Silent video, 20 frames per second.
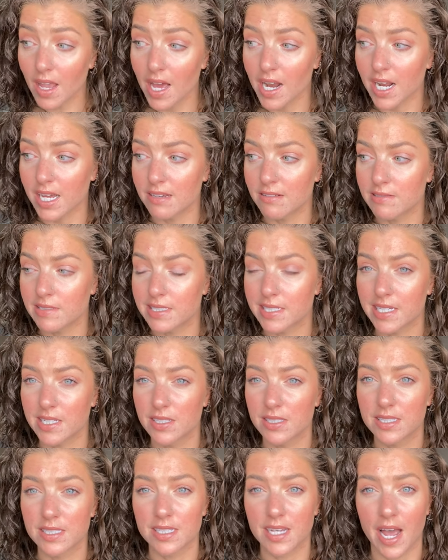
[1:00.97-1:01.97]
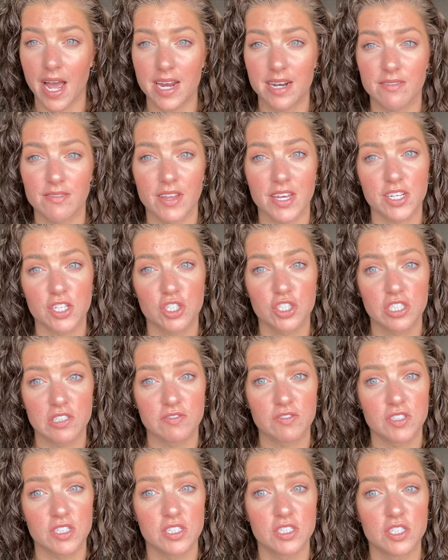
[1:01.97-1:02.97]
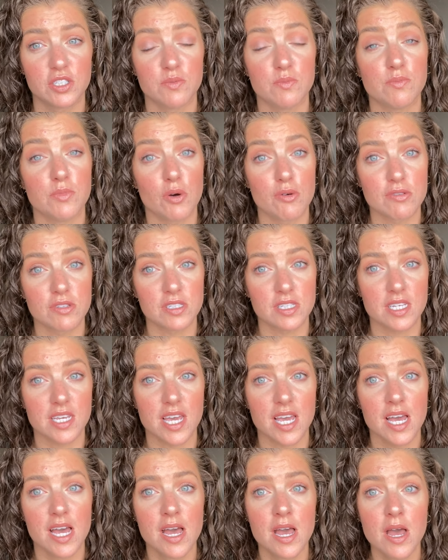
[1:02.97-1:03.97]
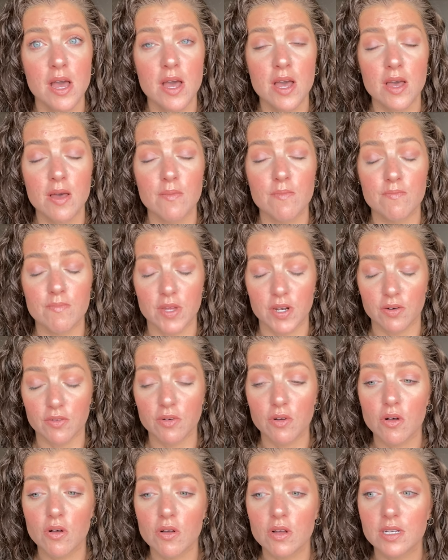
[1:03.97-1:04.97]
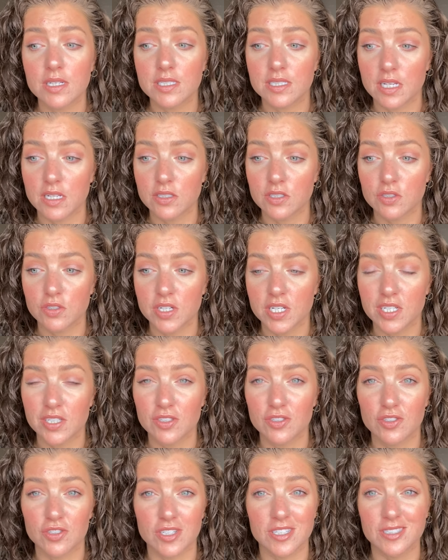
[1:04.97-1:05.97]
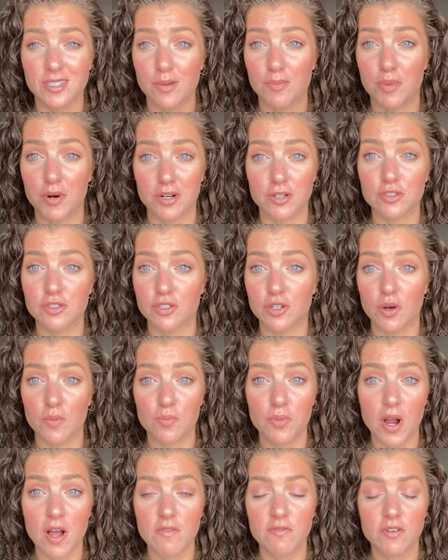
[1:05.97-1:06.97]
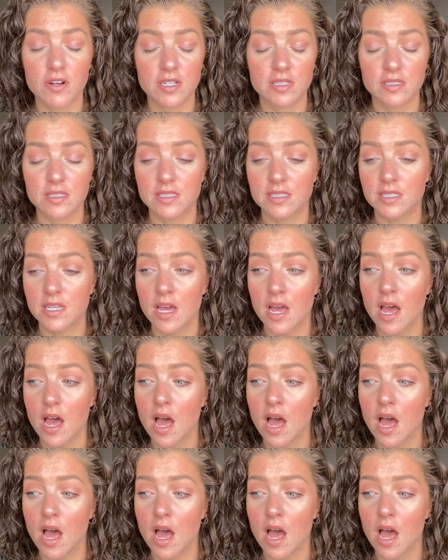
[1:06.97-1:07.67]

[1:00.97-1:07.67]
And I have since kind of like shifted to mostly mineral sunscreens, just a personal preference.